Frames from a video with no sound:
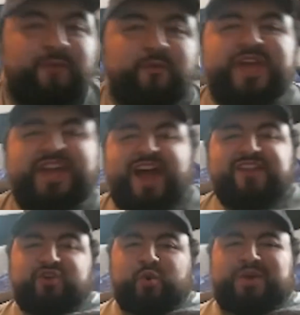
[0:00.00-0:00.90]
we
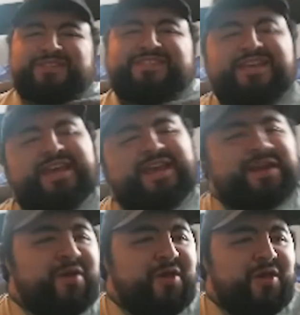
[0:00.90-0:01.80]
cut to a scene
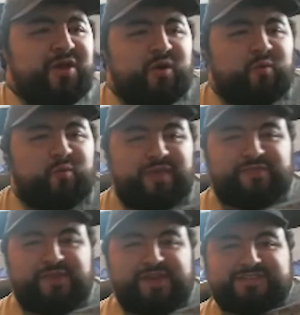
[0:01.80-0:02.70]
with
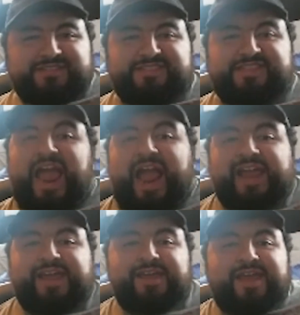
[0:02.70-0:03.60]

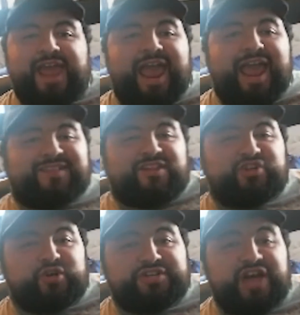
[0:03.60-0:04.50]
Zack at the
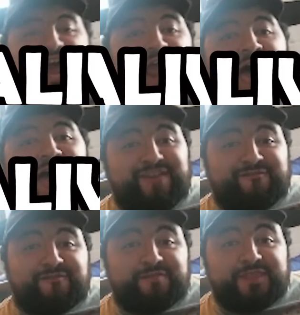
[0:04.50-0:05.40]
church, alive!
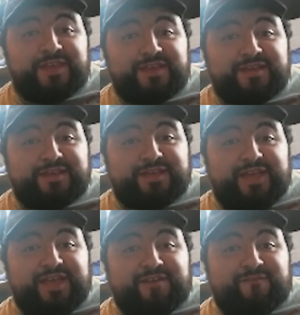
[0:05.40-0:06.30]

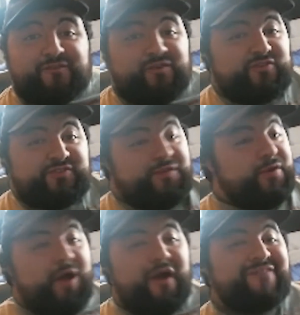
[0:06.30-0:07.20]
For those of you
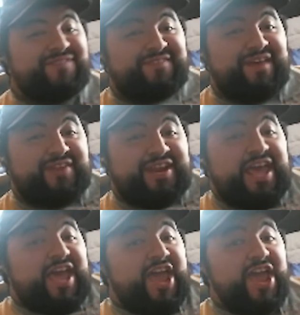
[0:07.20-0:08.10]
who know FF7,
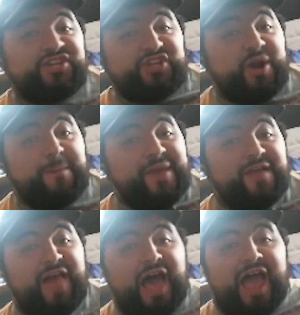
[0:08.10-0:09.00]
he shouldn't be
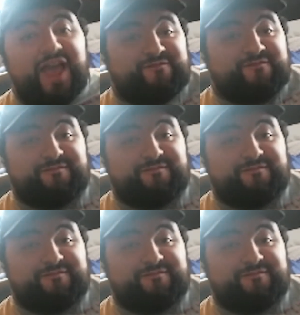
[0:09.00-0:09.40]
alive!